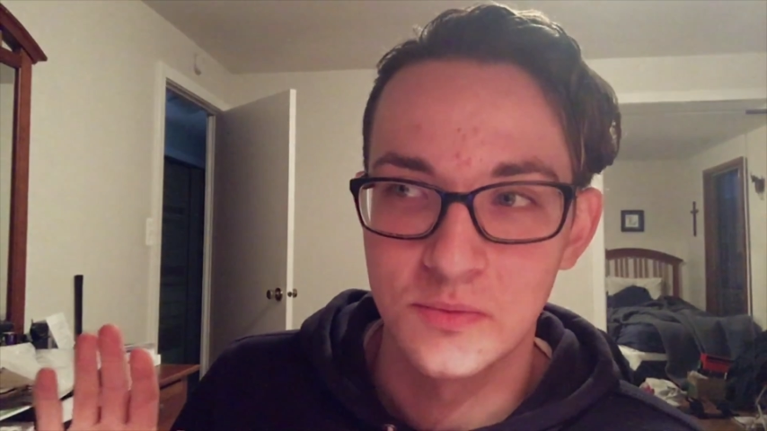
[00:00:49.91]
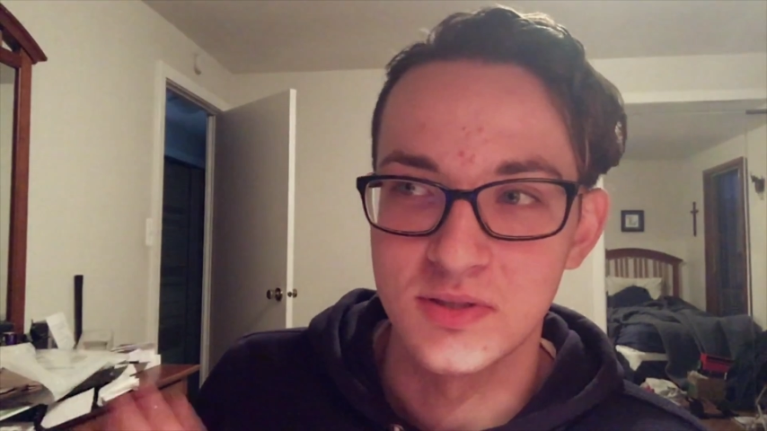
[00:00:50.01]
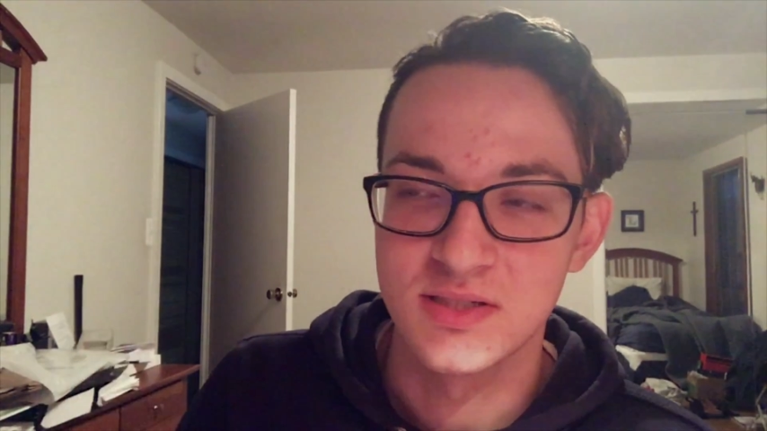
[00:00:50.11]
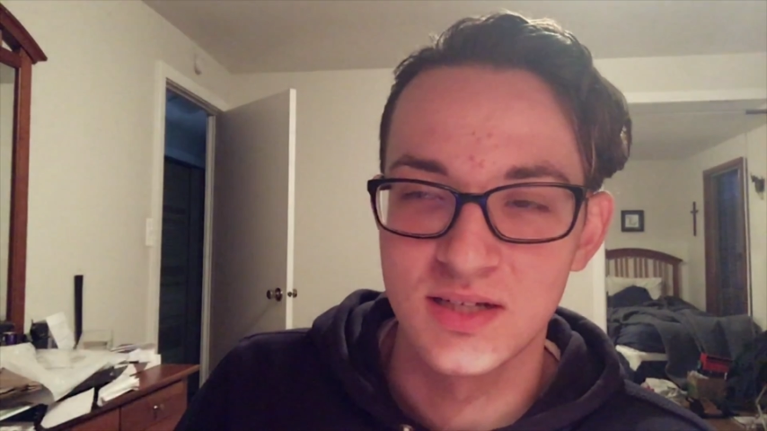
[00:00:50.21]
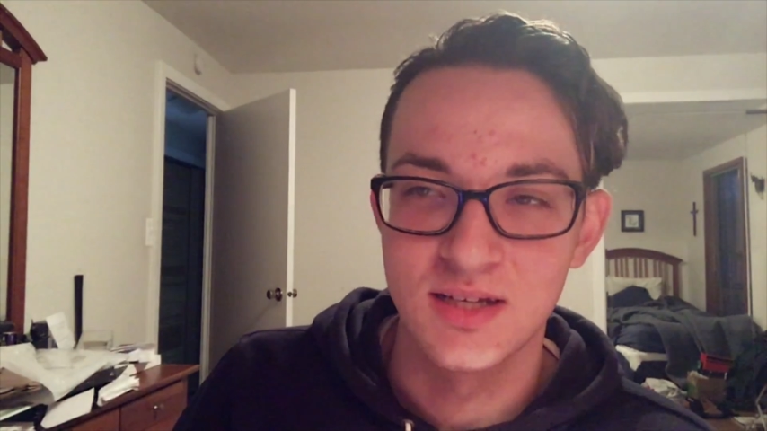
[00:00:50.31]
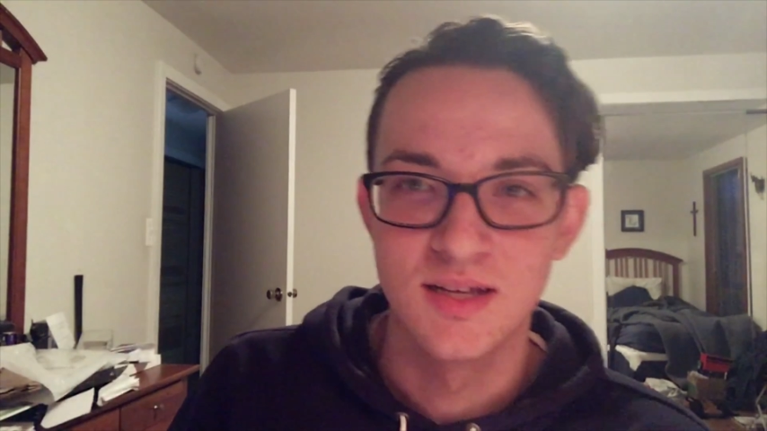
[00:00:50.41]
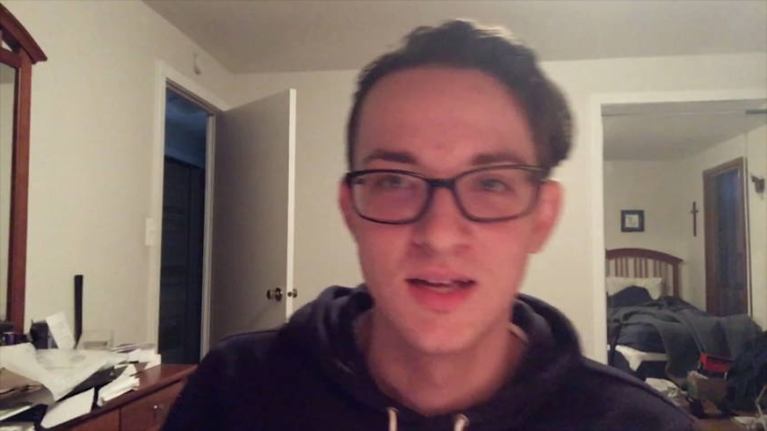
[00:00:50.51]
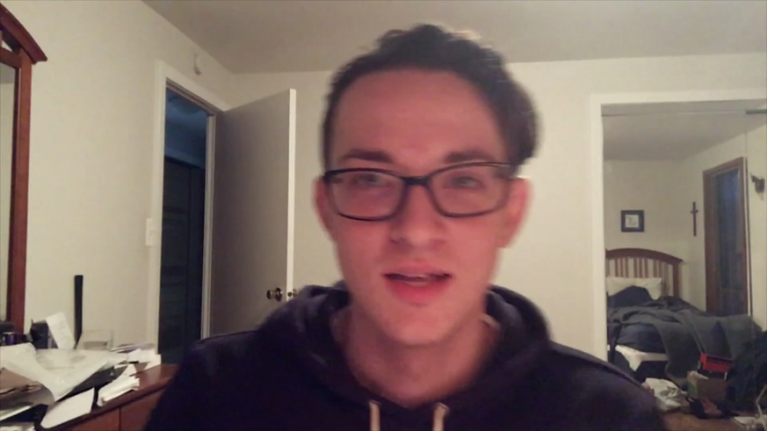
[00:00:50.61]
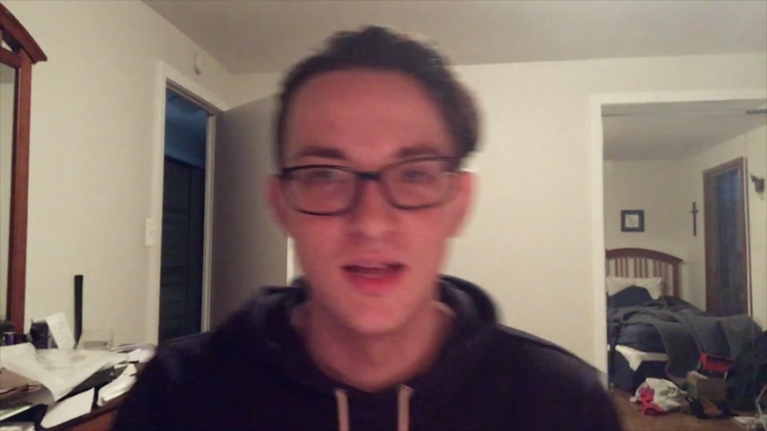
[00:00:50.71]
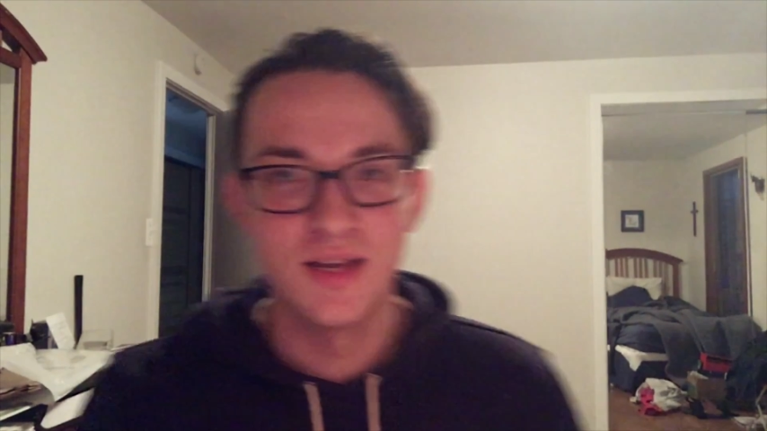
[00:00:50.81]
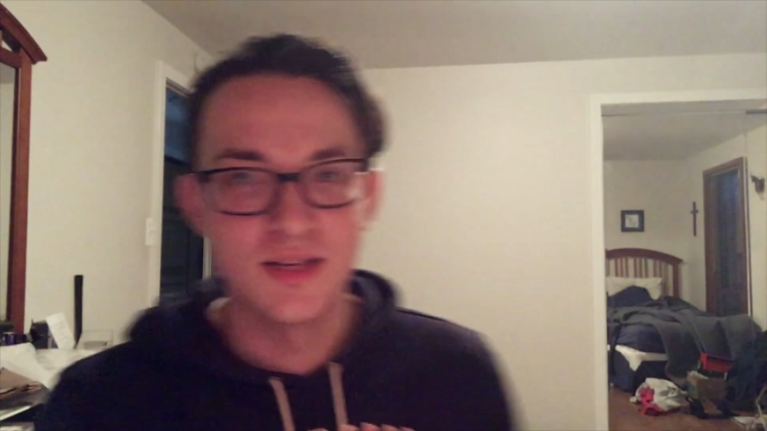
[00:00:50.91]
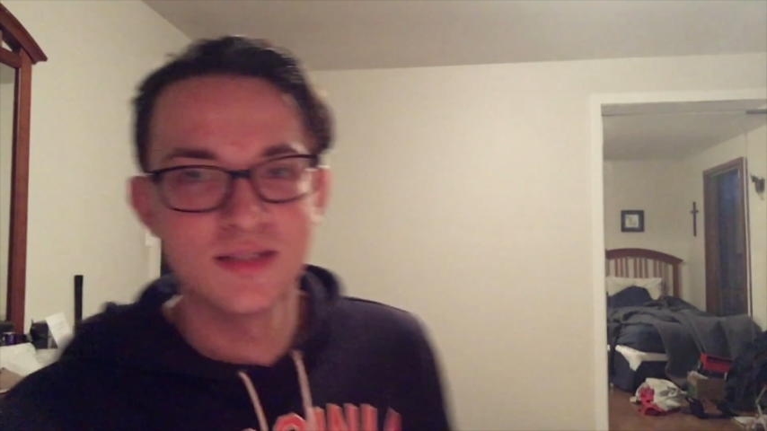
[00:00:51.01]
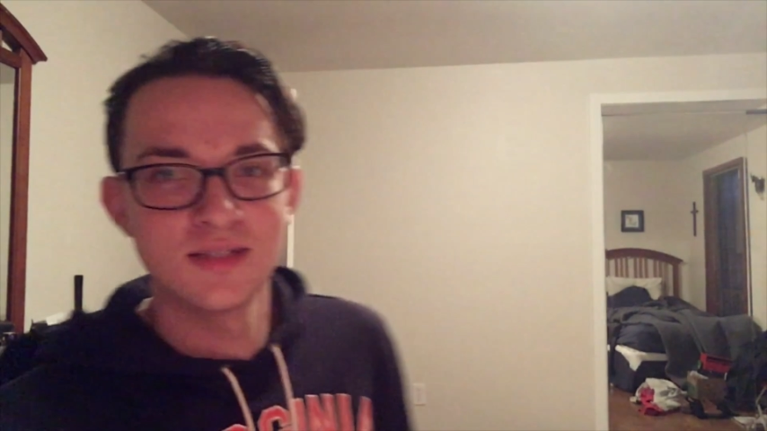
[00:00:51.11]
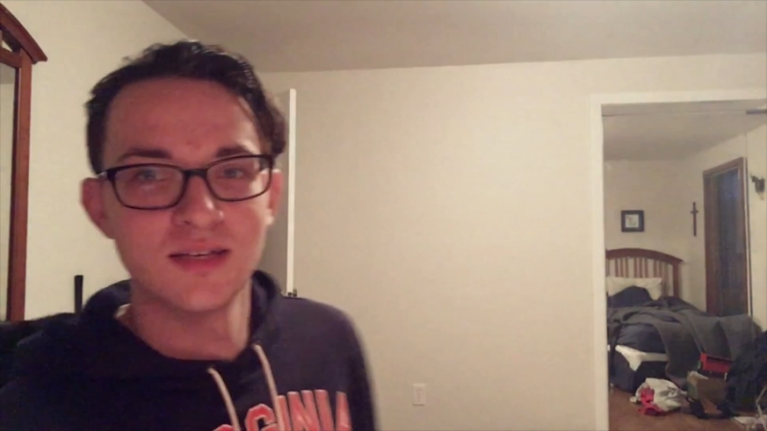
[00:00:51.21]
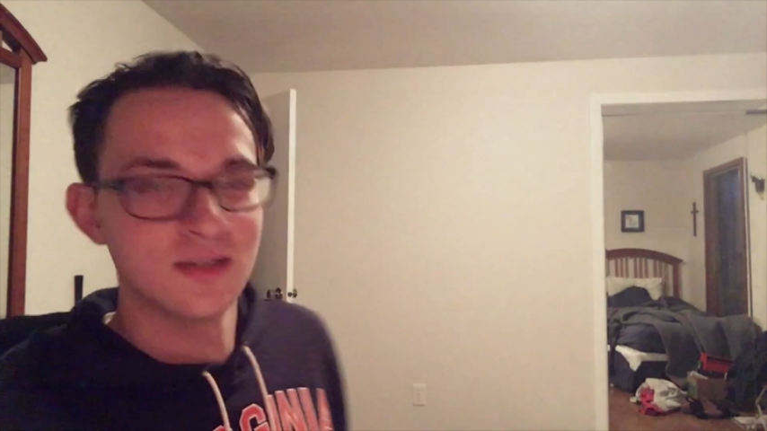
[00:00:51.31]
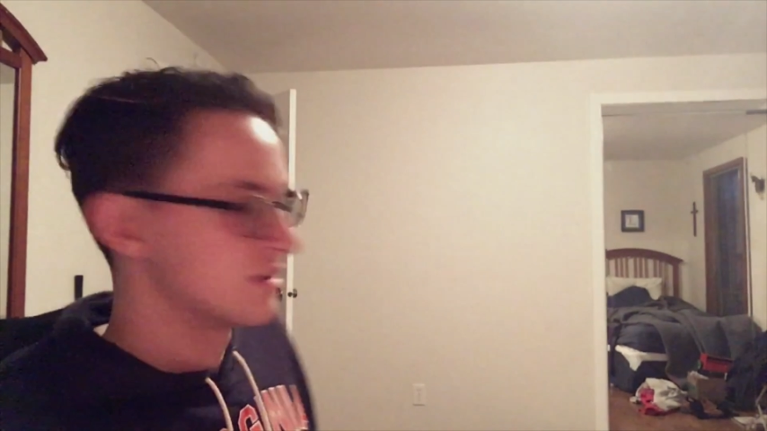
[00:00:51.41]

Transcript: We'll see. It is